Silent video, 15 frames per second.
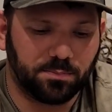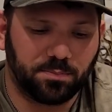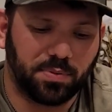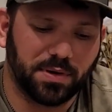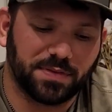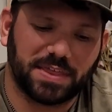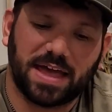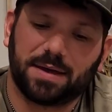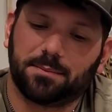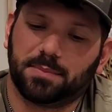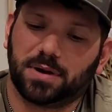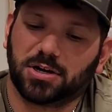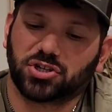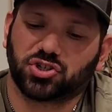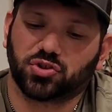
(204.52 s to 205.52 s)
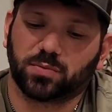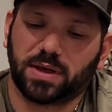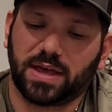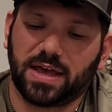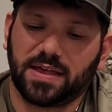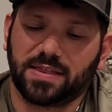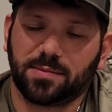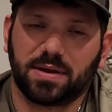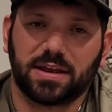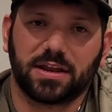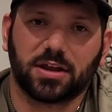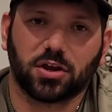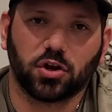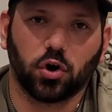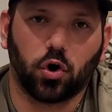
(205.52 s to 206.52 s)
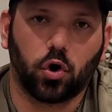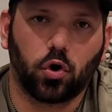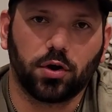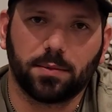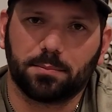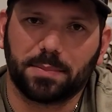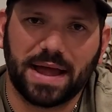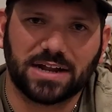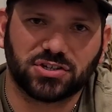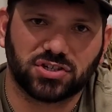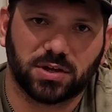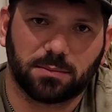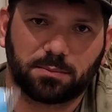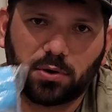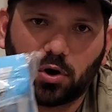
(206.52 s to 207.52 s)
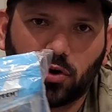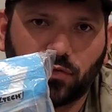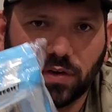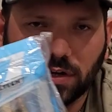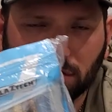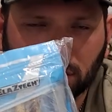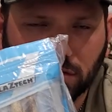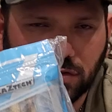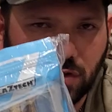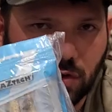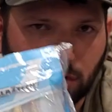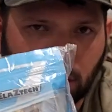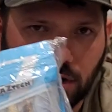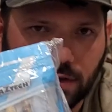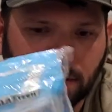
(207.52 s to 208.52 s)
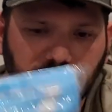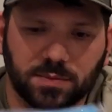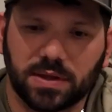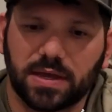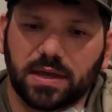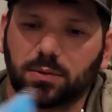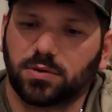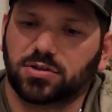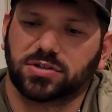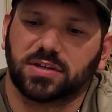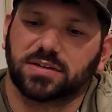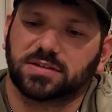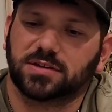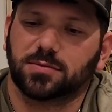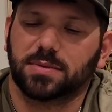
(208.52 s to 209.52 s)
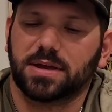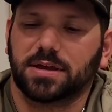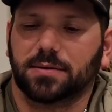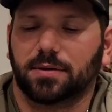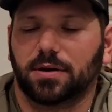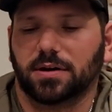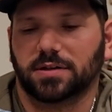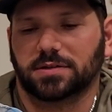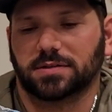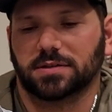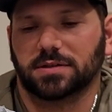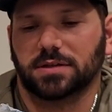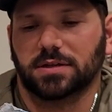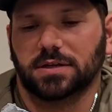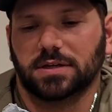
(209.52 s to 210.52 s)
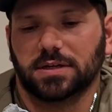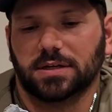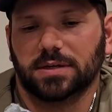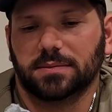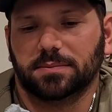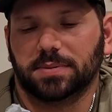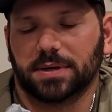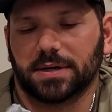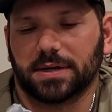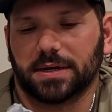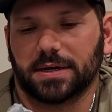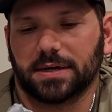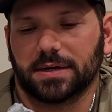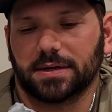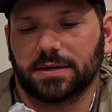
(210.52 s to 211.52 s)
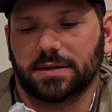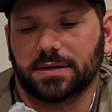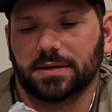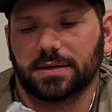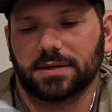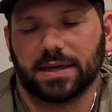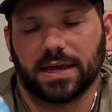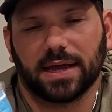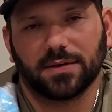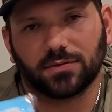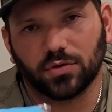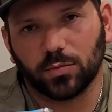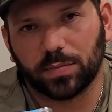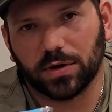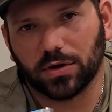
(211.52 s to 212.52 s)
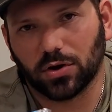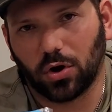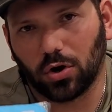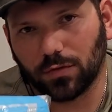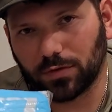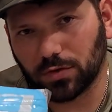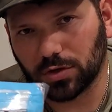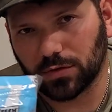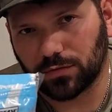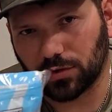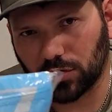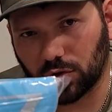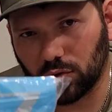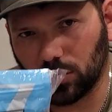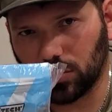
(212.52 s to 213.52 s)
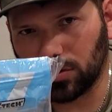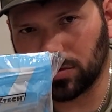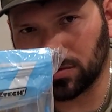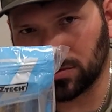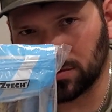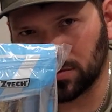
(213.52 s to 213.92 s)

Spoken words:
But that mushroom head, they made it in gold. It matched up perfect. It looked so good on this bait. I wish they still made them, honestly. But, yeah, root beer gold. If you're looking for a cool